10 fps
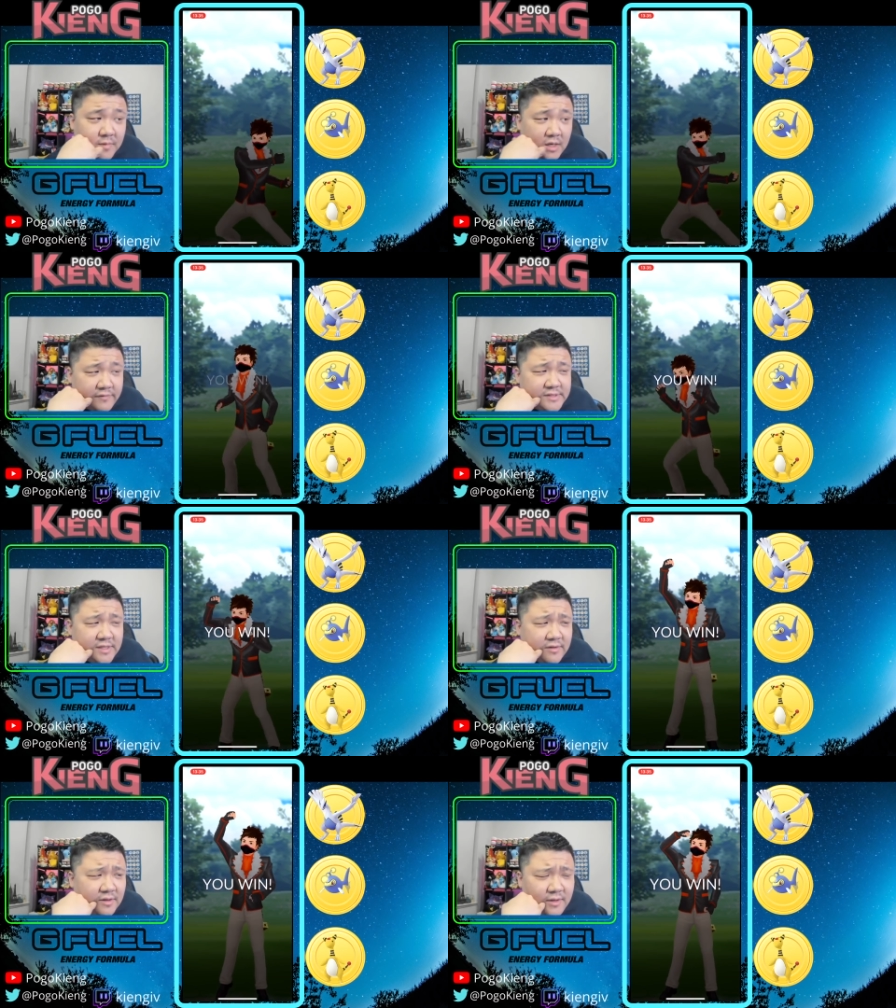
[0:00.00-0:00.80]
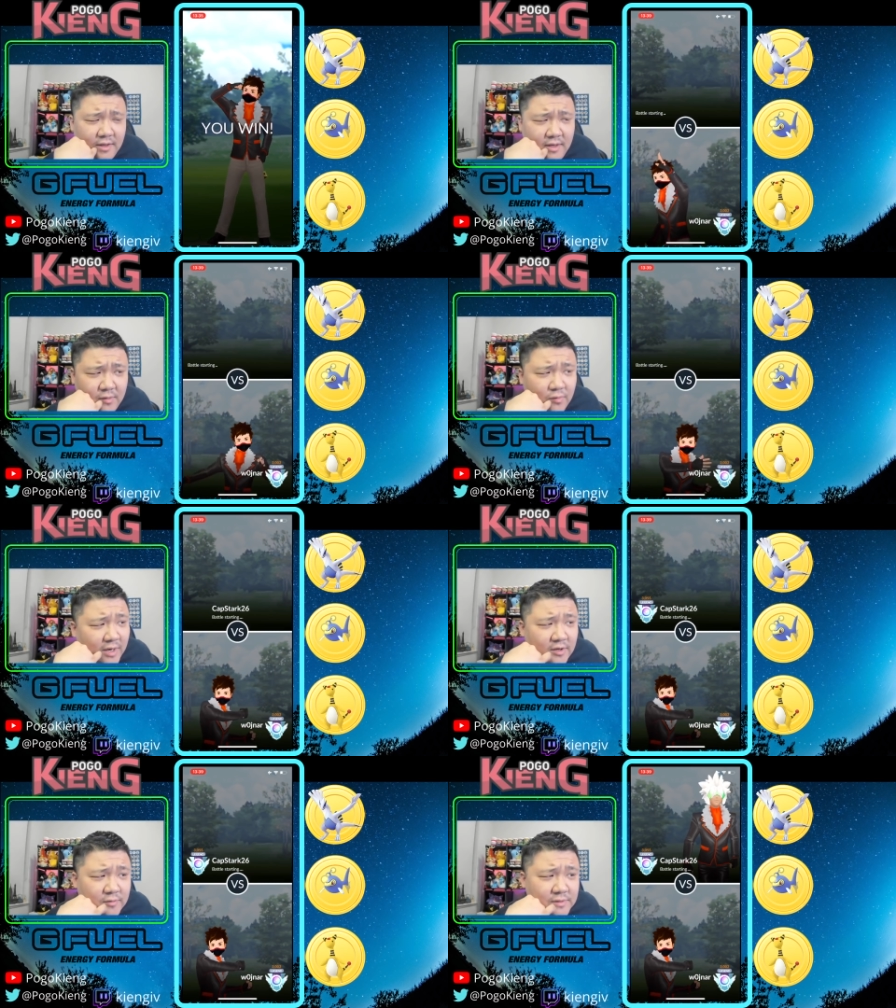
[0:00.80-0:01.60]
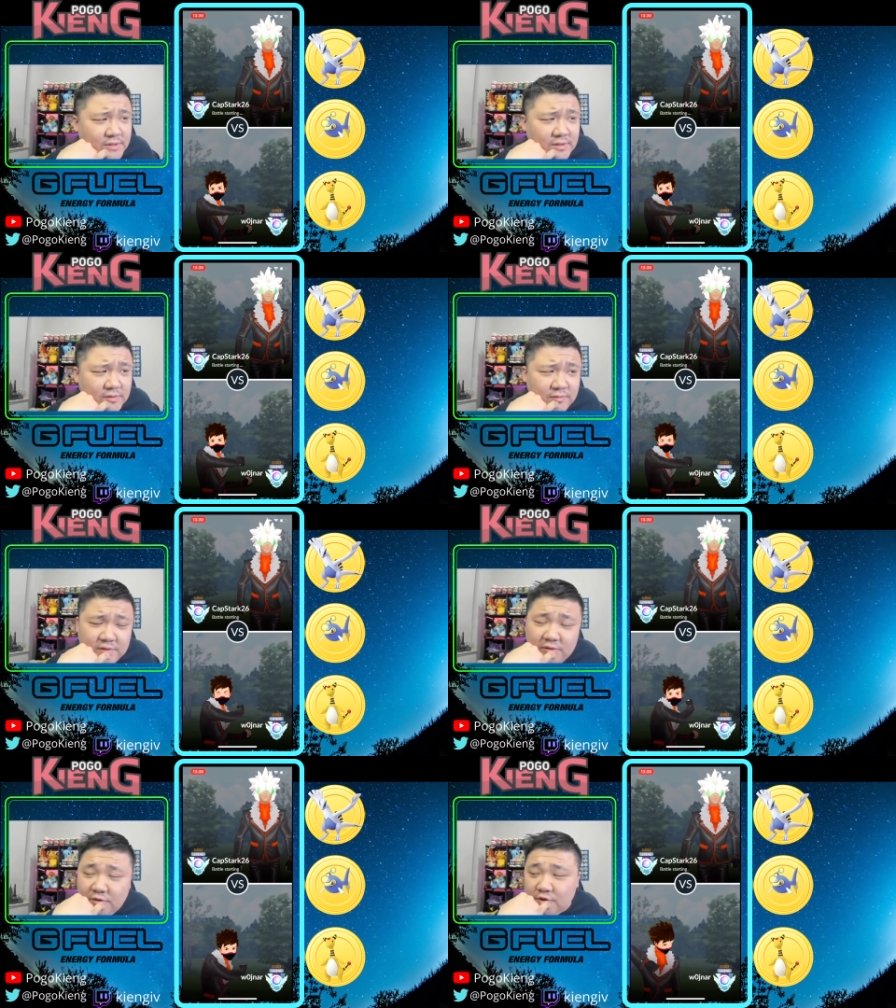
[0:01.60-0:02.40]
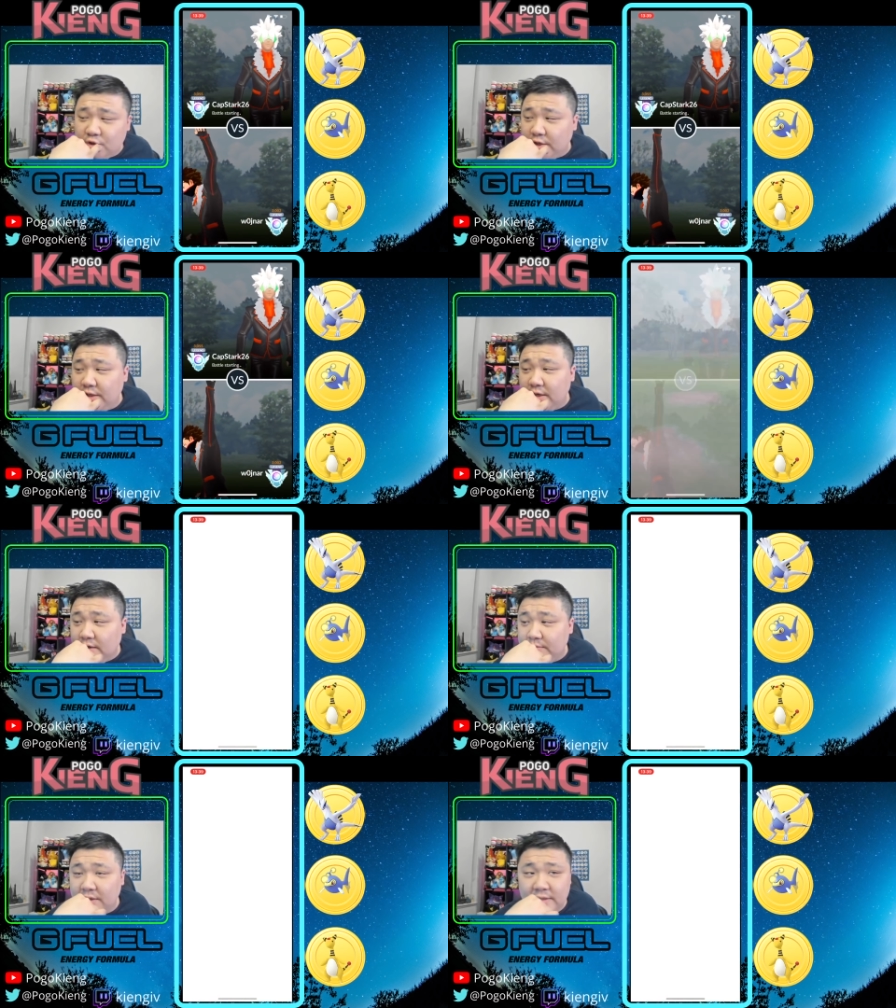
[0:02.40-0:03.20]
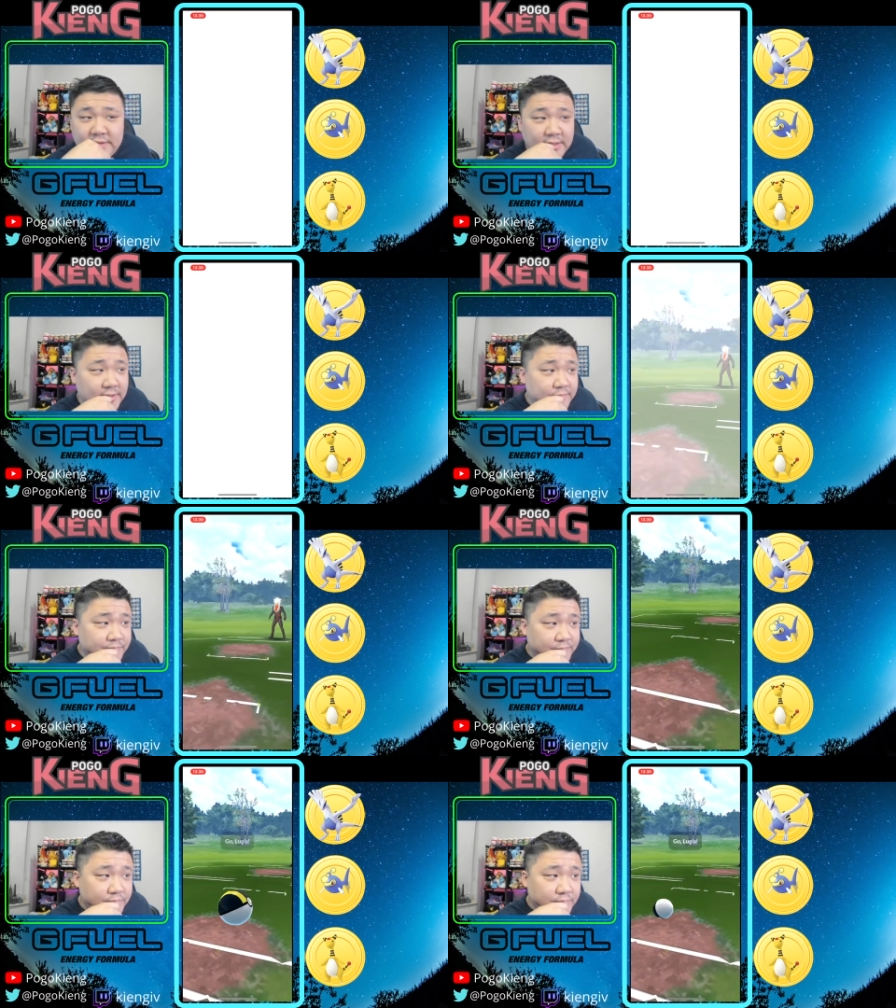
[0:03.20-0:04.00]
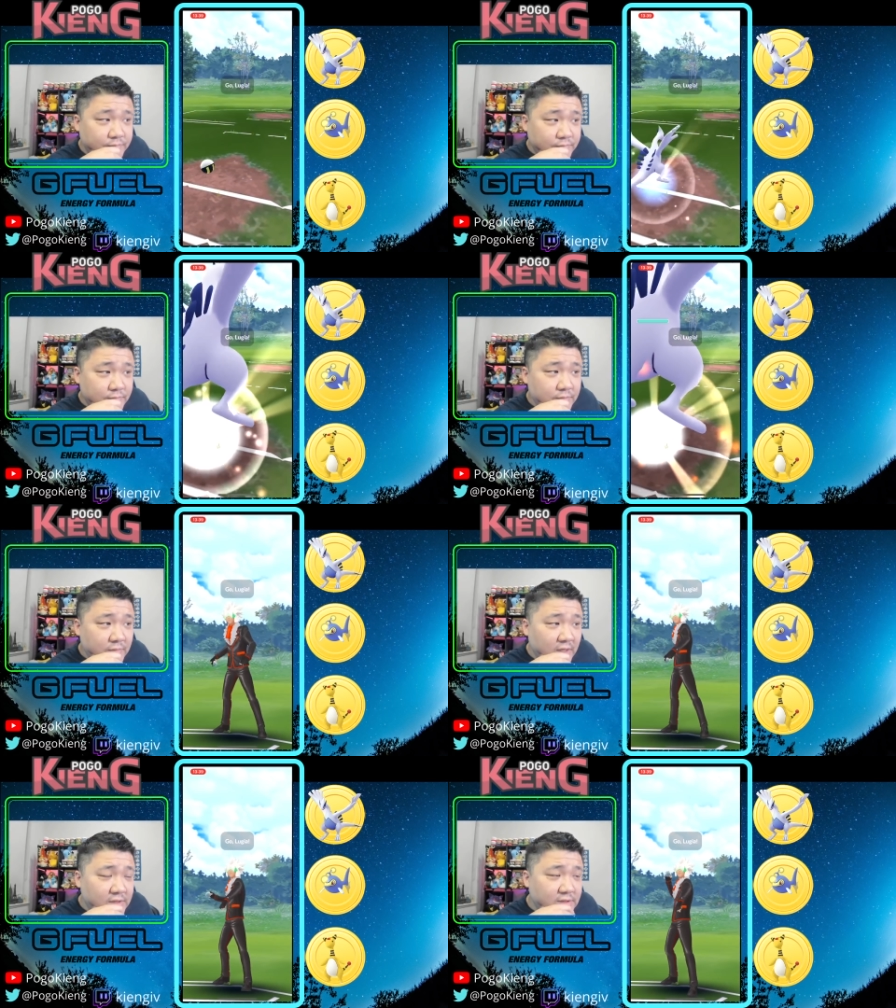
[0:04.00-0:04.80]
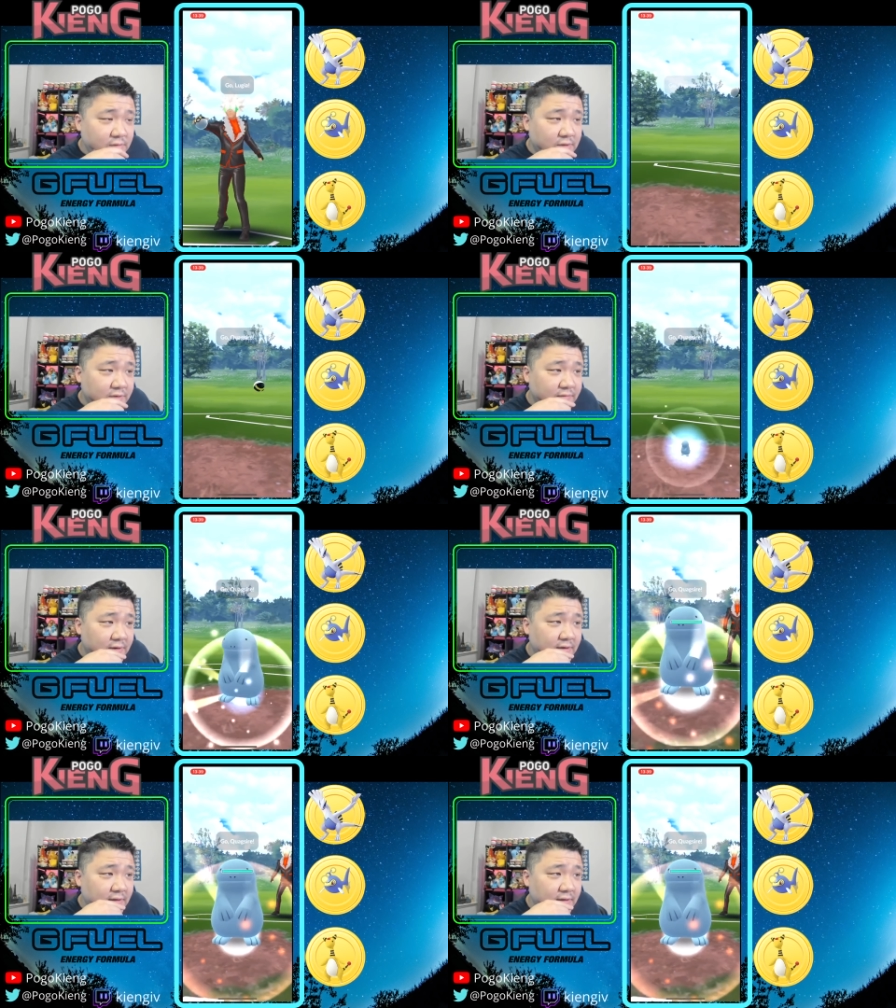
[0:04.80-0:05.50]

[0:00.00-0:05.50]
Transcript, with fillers: Obviously, the Raikou was was ultra tricky there, but um, still worked out fine.